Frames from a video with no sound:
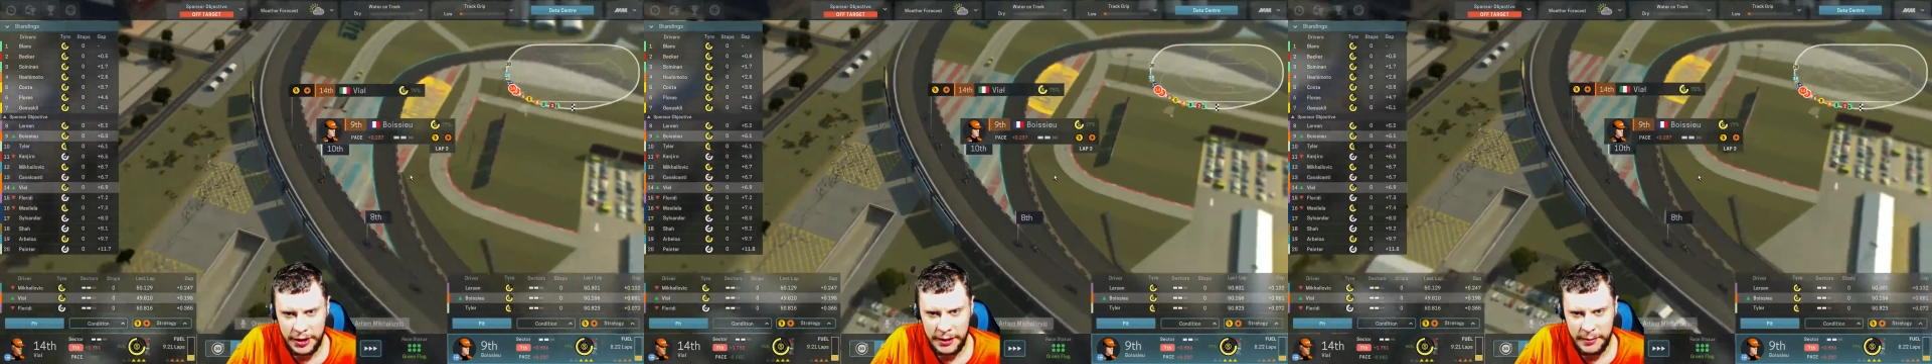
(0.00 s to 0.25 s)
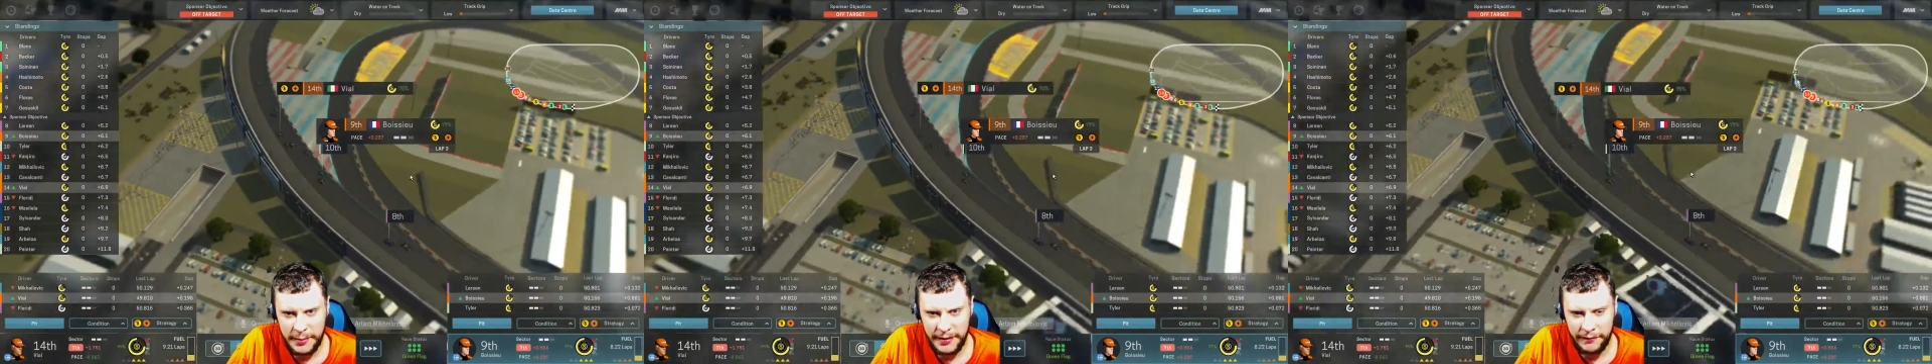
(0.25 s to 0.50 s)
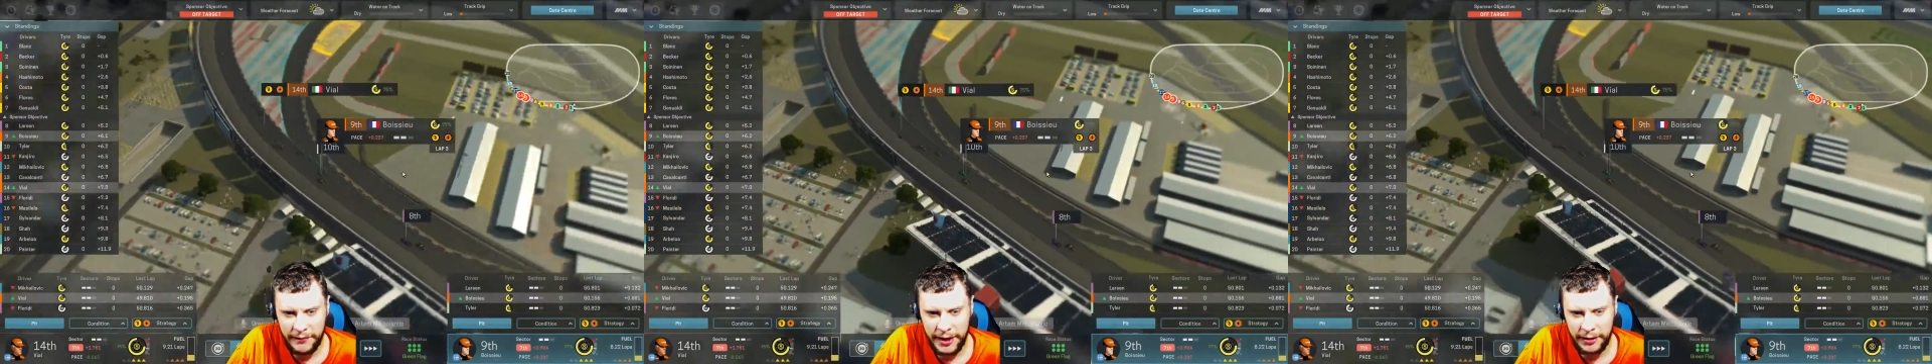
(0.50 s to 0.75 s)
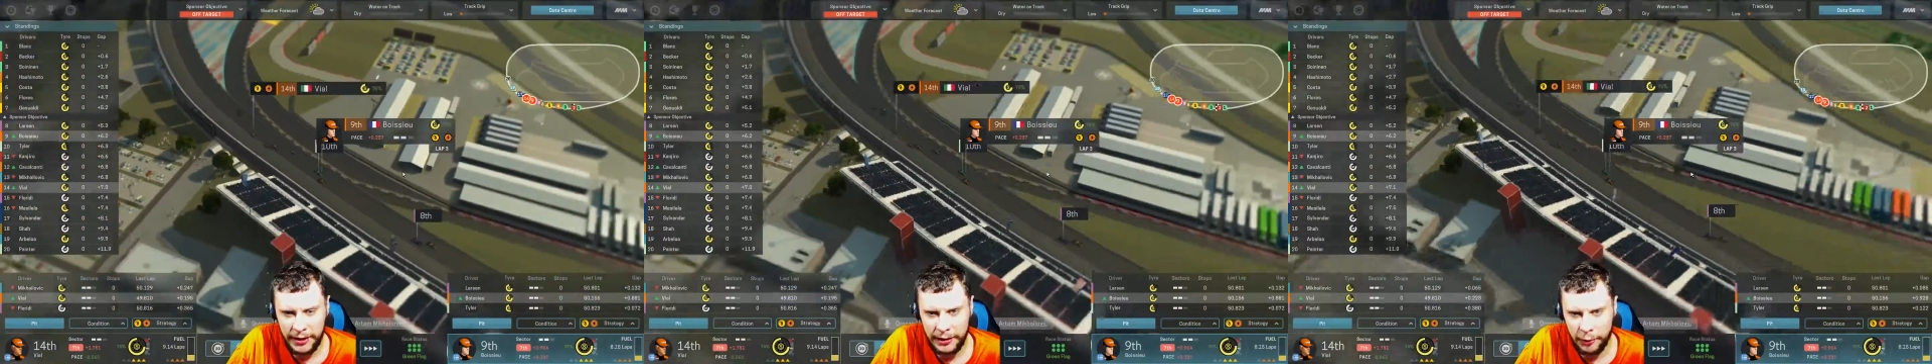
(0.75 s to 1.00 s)
seem to be
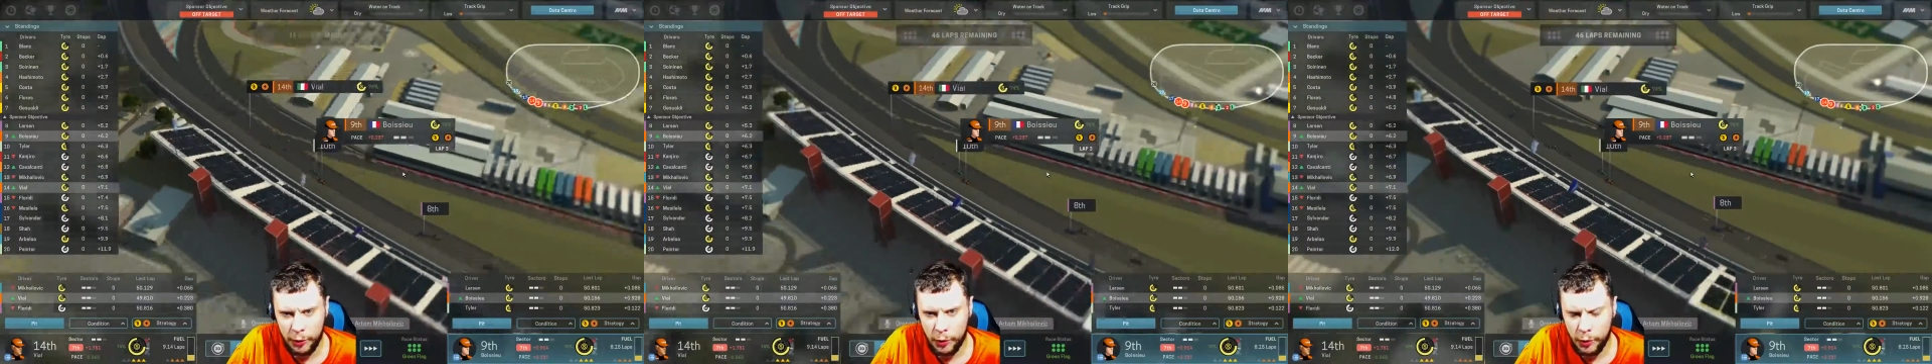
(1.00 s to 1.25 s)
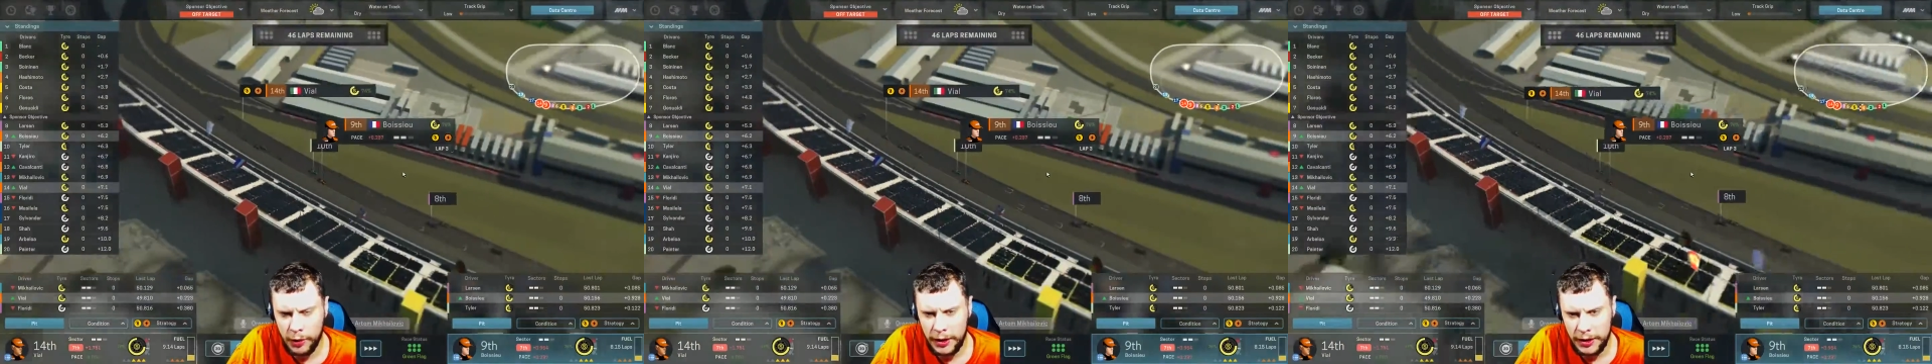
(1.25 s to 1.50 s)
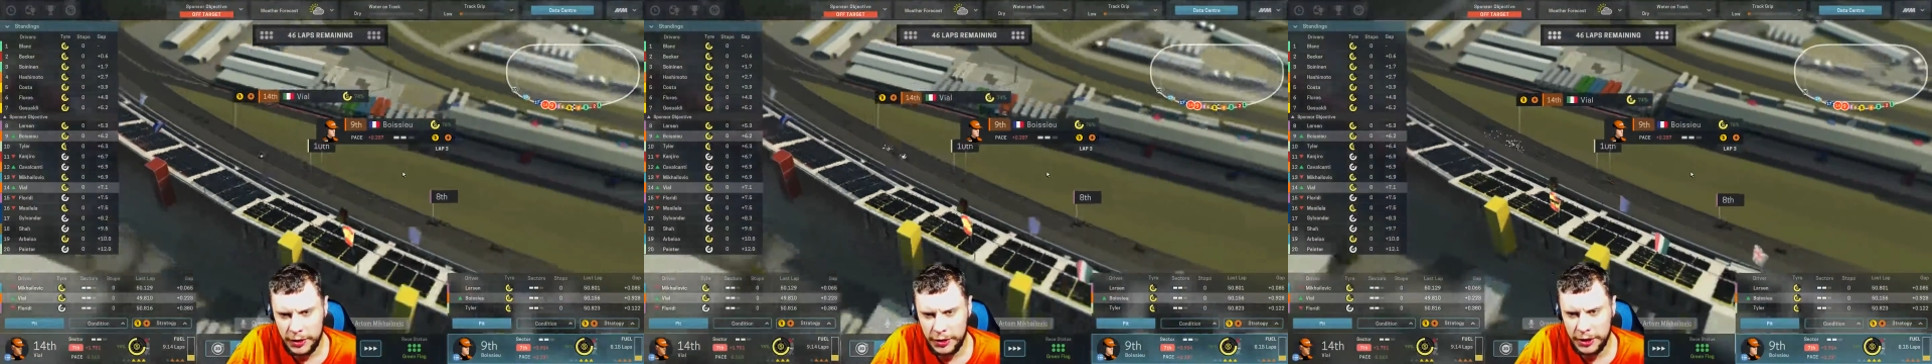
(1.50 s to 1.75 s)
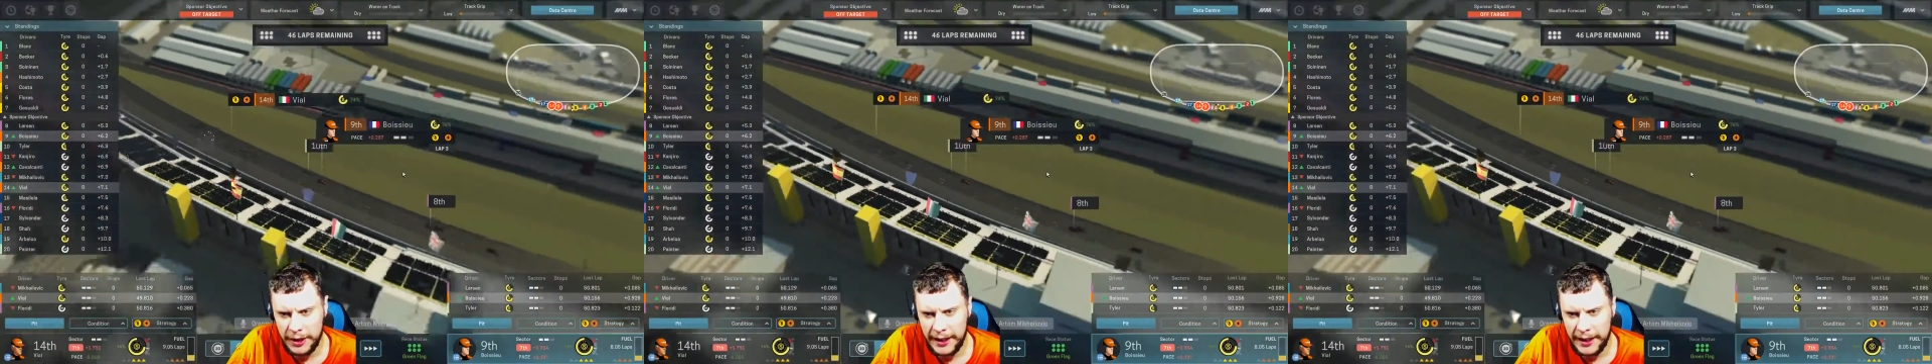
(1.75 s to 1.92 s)
fairly low just